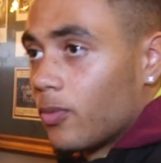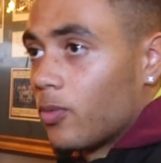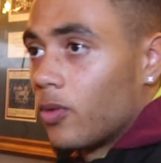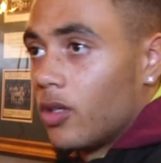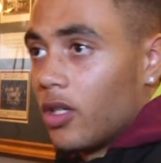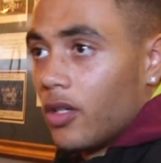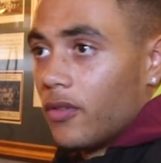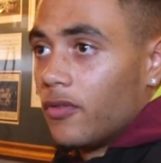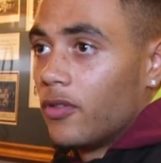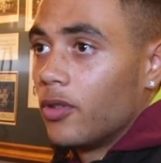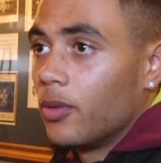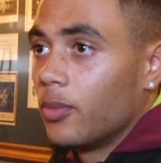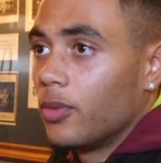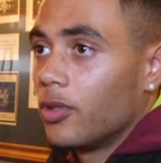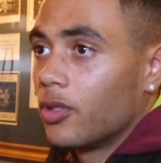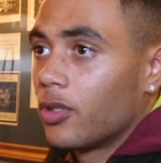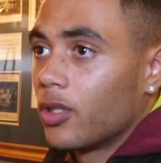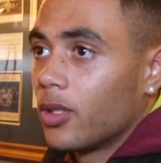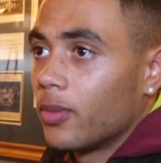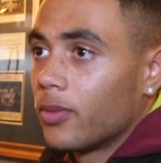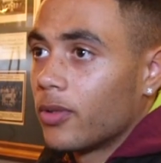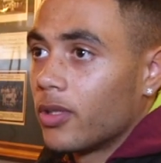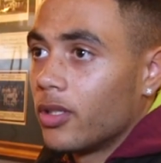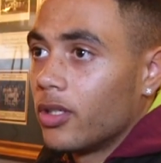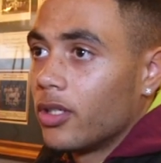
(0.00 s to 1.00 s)
what a football
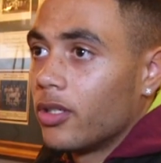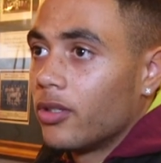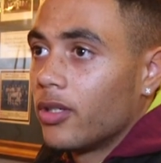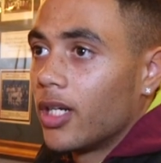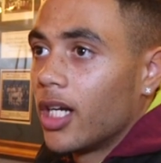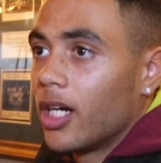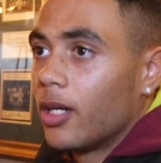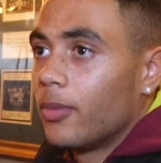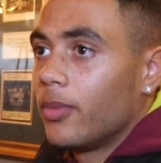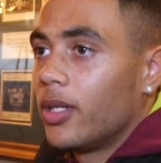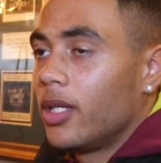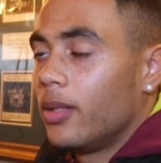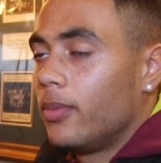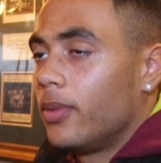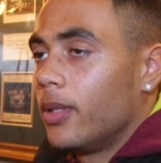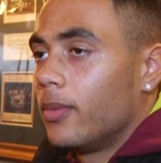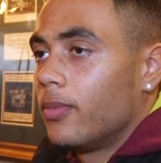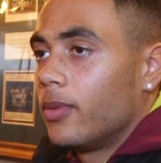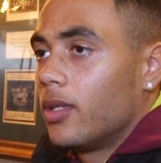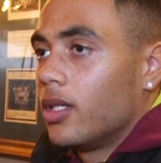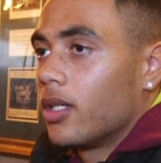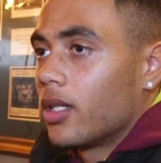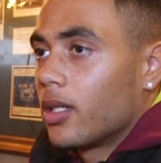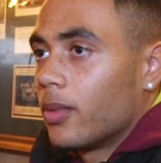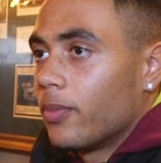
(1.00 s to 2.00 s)
club can do and how many
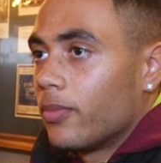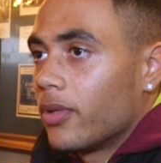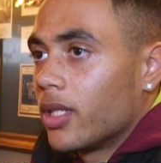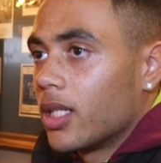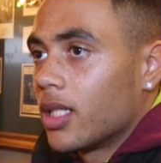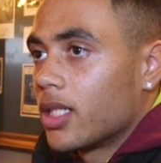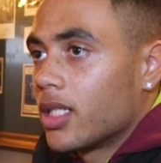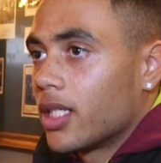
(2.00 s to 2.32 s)
people it can bring